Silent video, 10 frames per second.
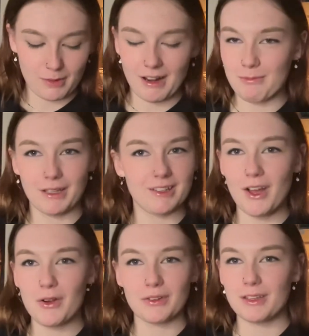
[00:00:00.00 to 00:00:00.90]
And I'm like,
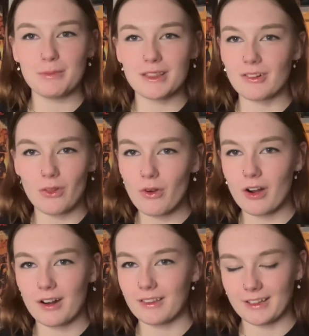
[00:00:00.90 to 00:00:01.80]
"No, give me the
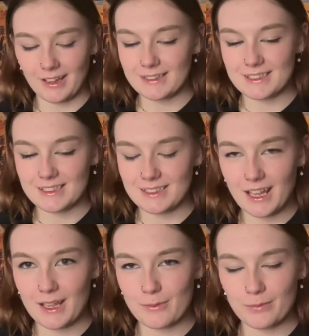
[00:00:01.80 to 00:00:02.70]
lore. Like, that's his
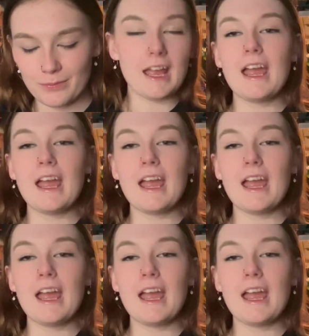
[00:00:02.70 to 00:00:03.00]
name."